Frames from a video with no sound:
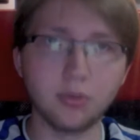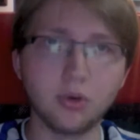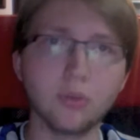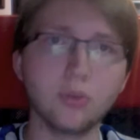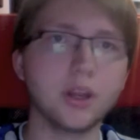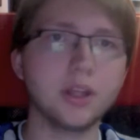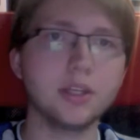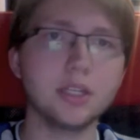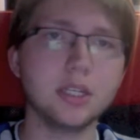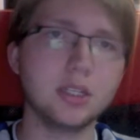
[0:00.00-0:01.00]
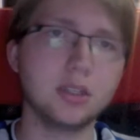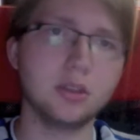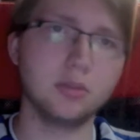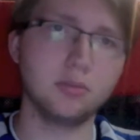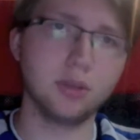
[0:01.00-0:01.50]
than what I did,
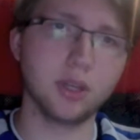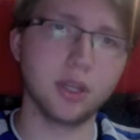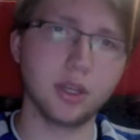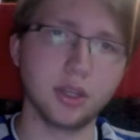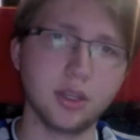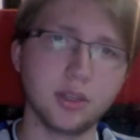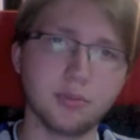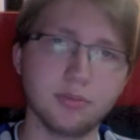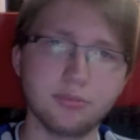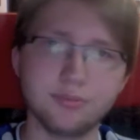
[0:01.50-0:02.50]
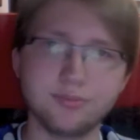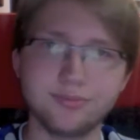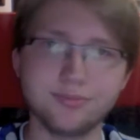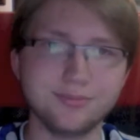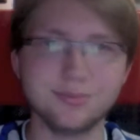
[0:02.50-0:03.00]
but I
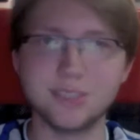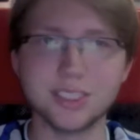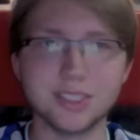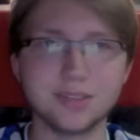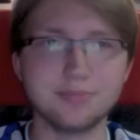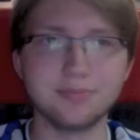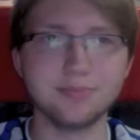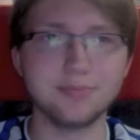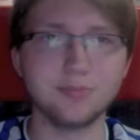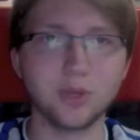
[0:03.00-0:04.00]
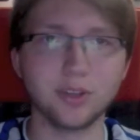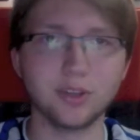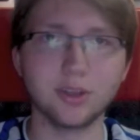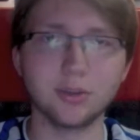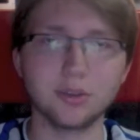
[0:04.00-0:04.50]
just wasn't
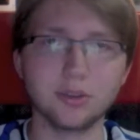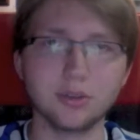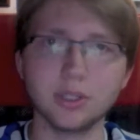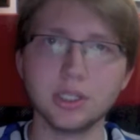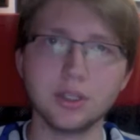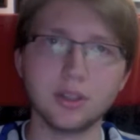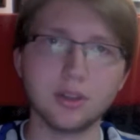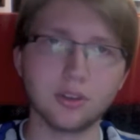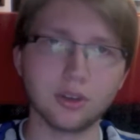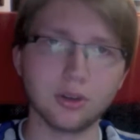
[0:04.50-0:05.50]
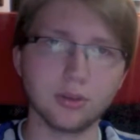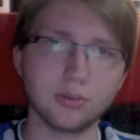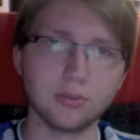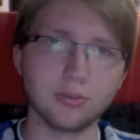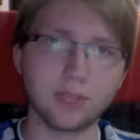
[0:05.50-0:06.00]
able to. So,
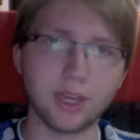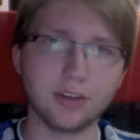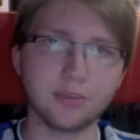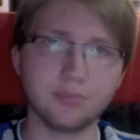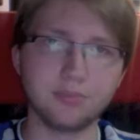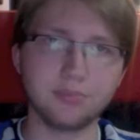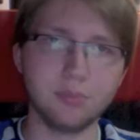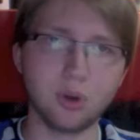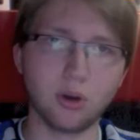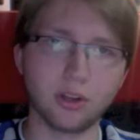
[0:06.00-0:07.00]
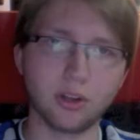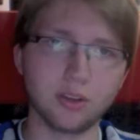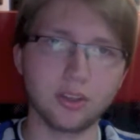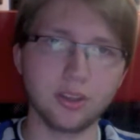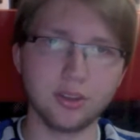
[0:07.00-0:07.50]
kind of boring
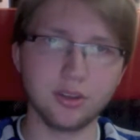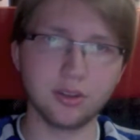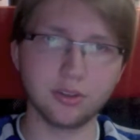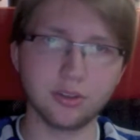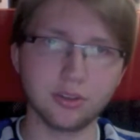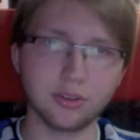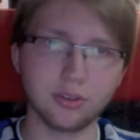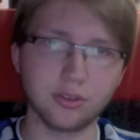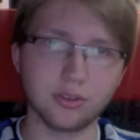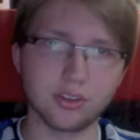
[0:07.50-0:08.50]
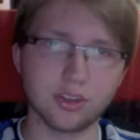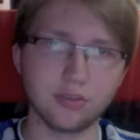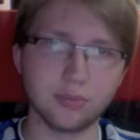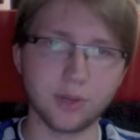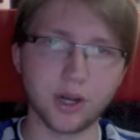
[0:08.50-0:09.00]
looking, it's just a shade
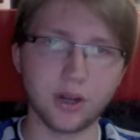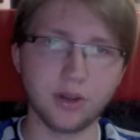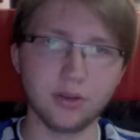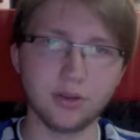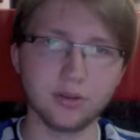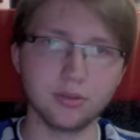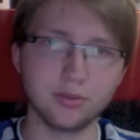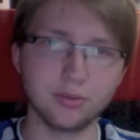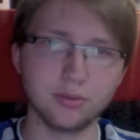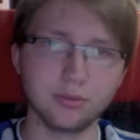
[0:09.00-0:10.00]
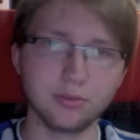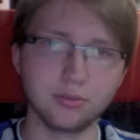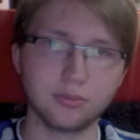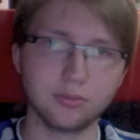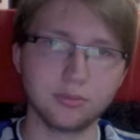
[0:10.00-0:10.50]
of brown, and,
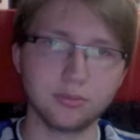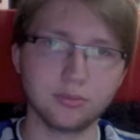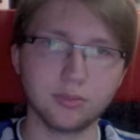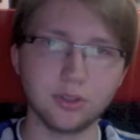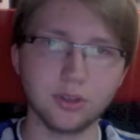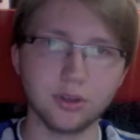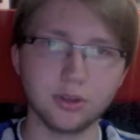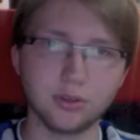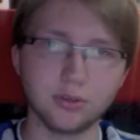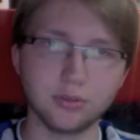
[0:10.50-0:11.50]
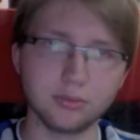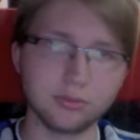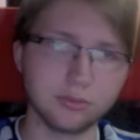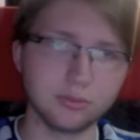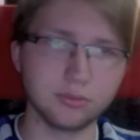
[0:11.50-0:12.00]
it
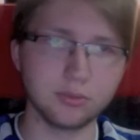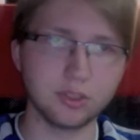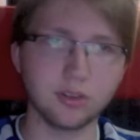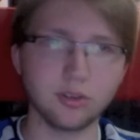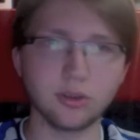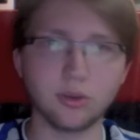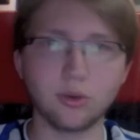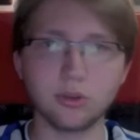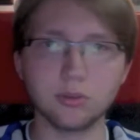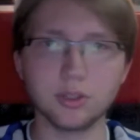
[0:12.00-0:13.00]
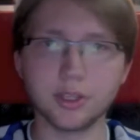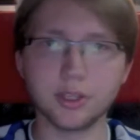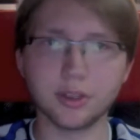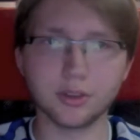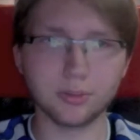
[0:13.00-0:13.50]
doesn't look horrible, I
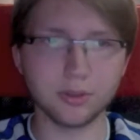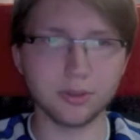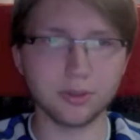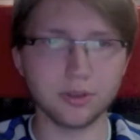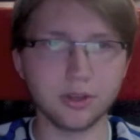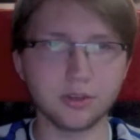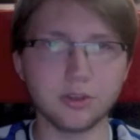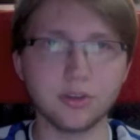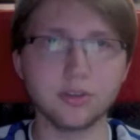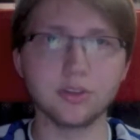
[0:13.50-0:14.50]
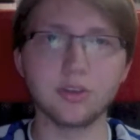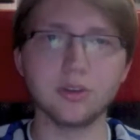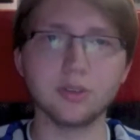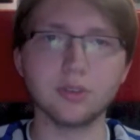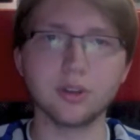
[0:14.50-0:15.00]
guess, but it's not as good as it could
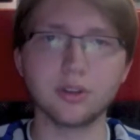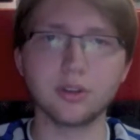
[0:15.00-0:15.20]
have looked.